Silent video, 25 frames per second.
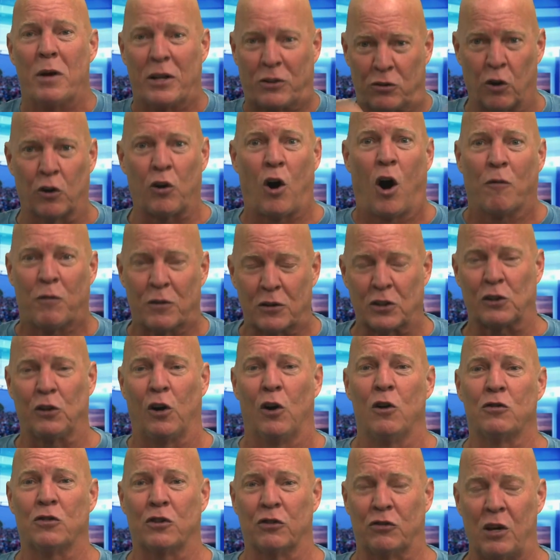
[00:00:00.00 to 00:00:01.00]
He took off his
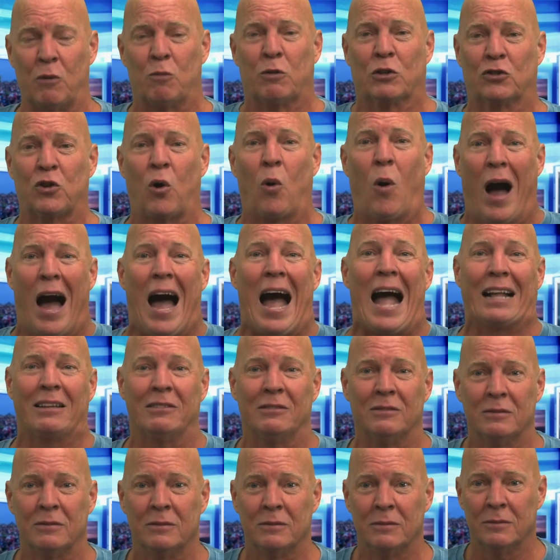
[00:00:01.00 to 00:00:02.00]
clothes because he was so hot.
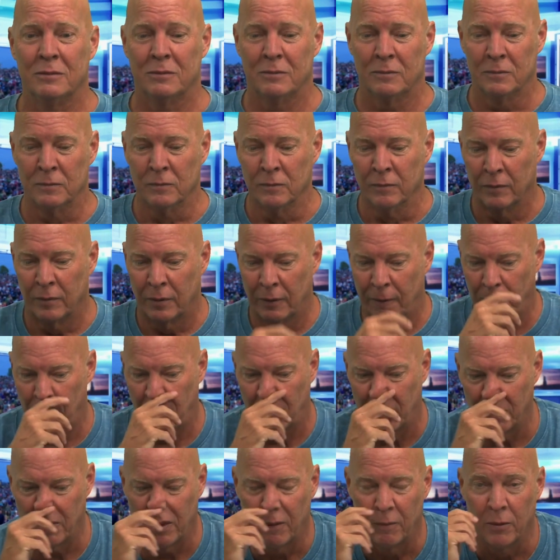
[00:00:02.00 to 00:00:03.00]

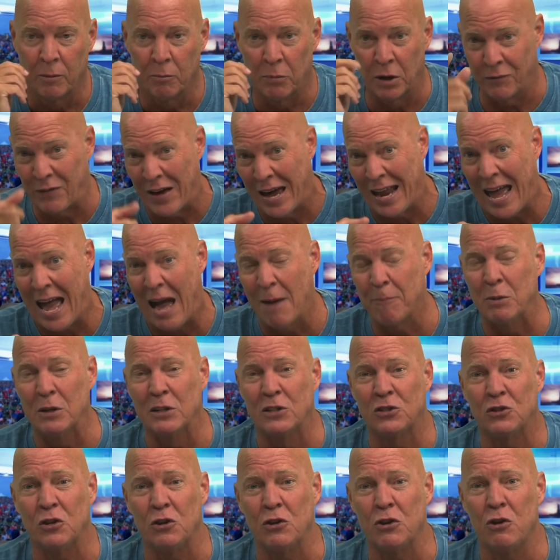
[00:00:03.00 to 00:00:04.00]
But if that
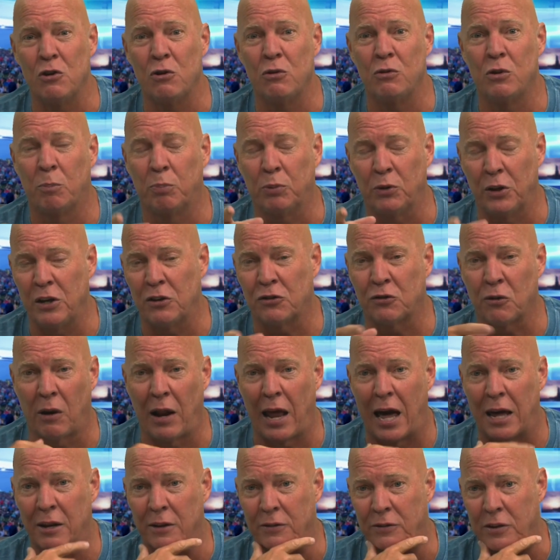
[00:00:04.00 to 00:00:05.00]
happens to you, the police are
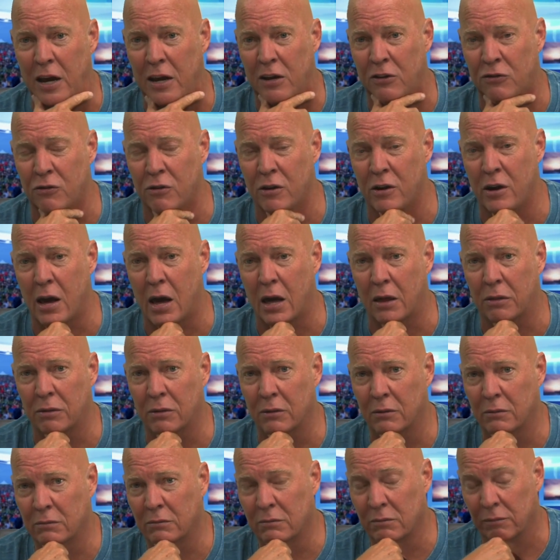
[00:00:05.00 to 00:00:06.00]
allowed to tase you to death.